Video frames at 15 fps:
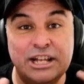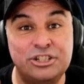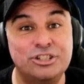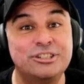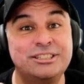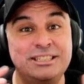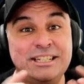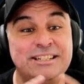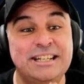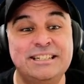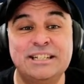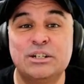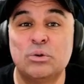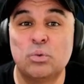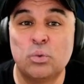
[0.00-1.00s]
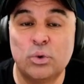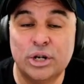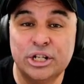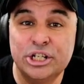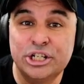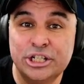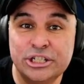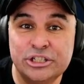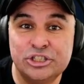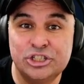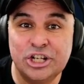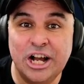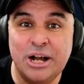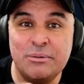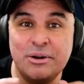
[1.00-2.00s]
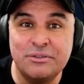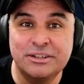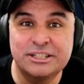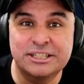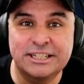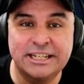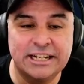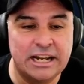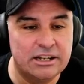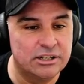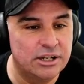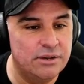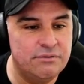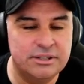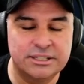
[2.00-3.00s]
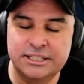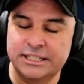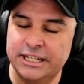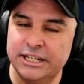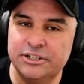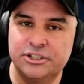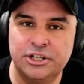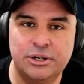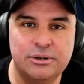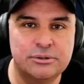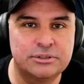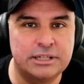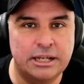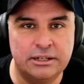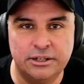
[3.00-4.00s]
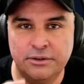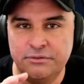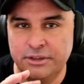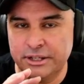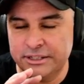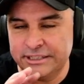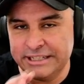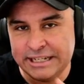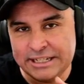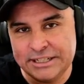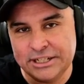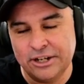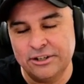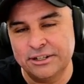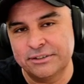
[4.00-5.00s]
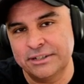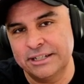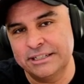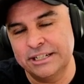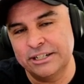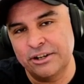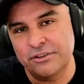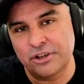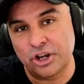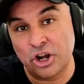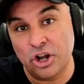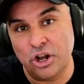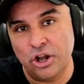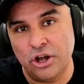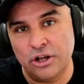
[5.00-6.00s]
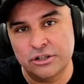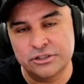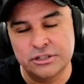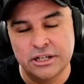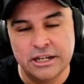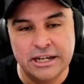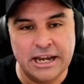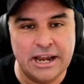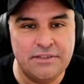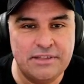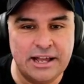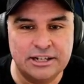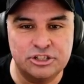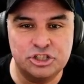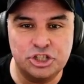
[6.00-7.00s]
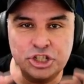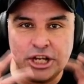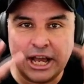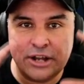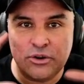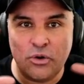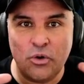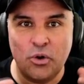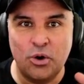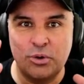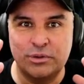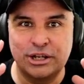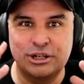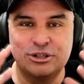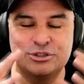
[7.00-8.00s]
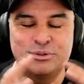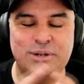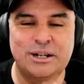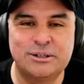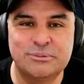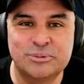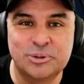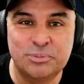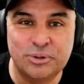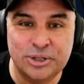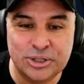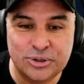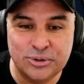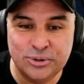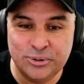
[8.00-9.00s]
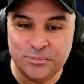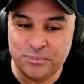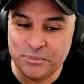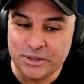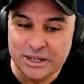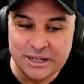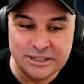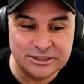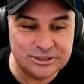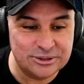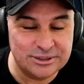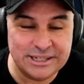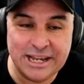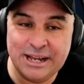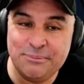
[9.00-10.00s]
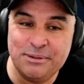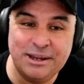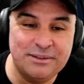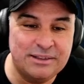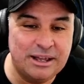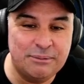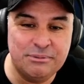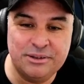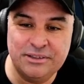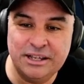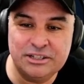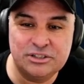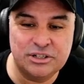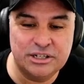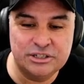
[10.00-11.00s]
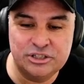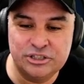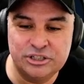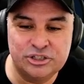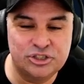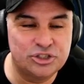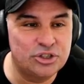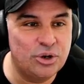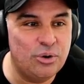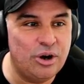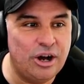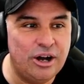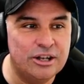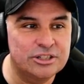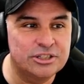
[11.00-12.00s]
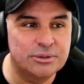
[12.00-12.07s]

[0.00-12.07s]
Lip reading: you see, they did a really good job on the skin. I love the skin tones. I love the detailing they did on the claws. And that shadow orb that goes around them is pretty cool. So yeah, man. I mean, it's just so awesome